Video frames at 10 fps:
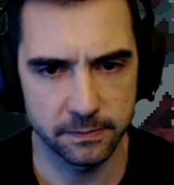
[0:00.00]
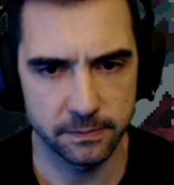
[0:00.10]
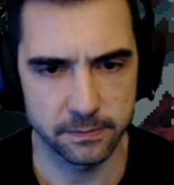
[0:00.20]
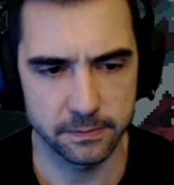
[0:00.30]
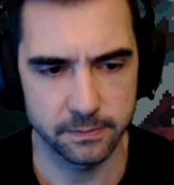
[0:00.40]

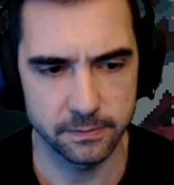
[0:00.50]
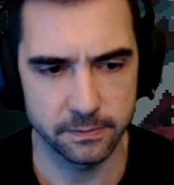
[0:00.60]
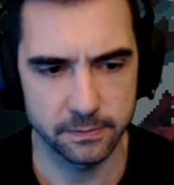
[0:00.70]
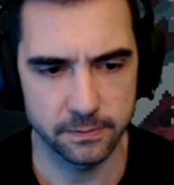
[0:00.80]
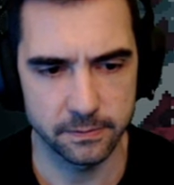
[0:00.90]
Errol,
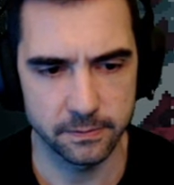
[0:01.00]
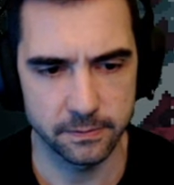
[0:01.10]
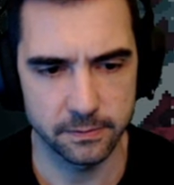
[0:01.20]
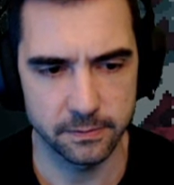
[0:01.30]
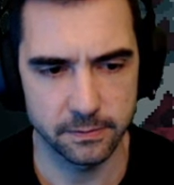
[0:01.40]

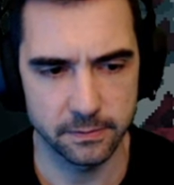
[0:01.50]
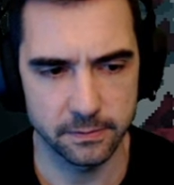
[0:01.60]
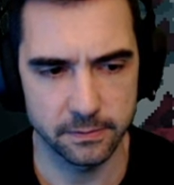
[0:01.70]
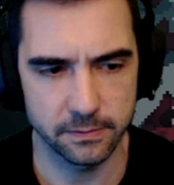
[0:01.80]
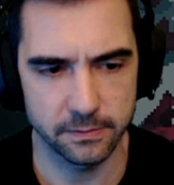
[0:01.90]
please.
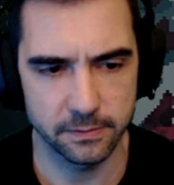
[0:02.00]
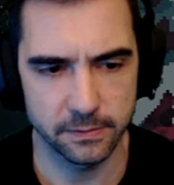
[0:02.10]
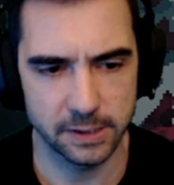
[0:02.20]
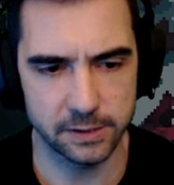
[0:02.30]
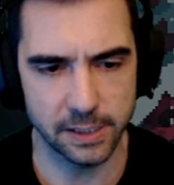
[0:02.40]

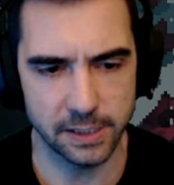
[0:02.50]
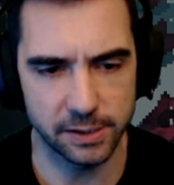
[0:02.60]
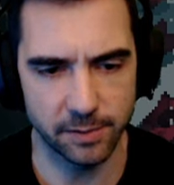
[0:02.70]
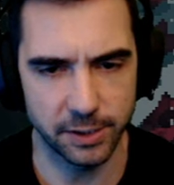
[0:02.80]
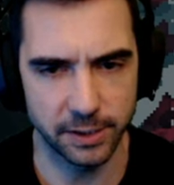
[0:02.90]
Say
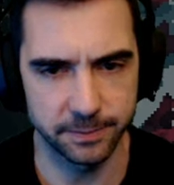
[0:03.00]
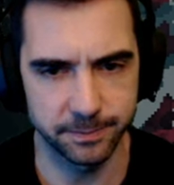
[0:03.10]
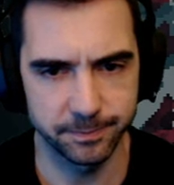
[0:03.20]
something.